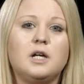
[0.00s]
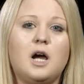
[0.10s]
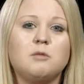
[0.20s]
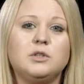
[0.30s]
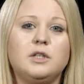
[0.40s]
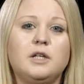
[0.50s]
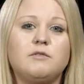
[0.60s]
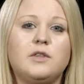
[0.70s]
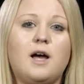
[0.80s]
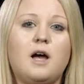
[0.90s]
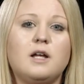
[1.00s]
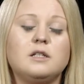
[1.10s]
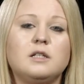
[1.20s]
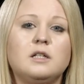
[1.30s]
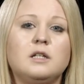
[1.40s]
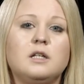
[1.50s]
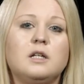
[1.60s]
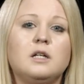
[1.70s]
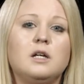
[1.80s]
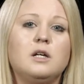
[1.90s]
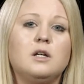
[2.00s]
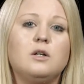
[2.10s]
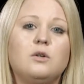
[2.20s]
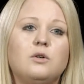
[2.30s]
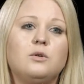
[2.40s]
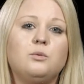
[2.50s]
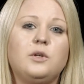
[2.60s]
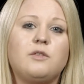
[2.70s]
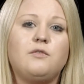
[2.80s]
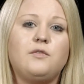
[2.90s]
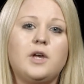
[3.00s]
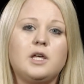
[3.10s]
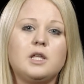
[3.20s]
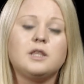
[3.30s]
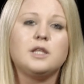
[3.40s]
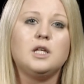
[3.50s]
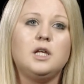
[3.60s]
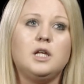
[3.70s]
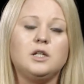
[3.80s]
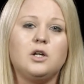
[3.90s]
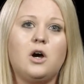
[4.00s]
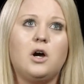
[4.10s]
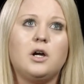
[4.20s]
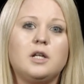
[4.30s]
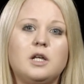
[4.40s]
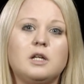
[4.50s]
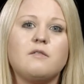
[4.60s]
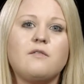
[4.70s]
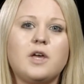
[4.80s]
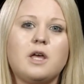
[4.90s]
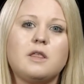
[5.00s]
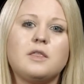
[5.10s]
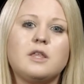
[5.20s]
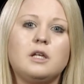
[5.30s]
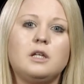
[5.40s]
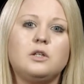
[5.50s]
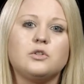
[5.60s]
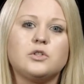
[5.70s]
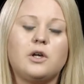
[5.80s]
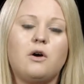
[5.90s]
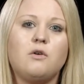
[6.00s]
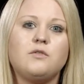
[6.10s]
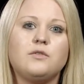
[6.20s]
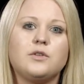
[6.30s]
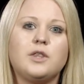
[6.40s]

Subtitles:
I believe that with faith in God and faith in yourself,